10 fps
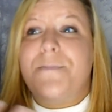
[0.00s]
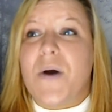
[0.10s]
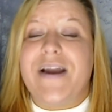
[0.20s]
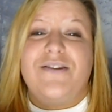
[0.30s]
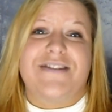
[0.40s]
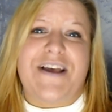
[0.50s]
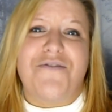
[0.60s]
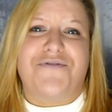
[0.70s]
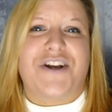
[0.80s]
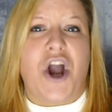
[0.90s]
Buy
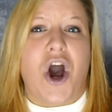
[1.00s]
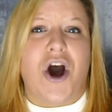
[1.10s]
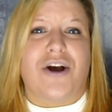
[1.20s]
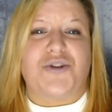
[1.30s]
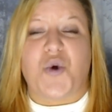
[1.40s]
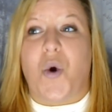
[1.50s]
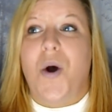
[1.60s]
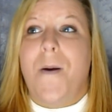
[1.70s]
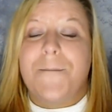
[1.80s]
yourself a card or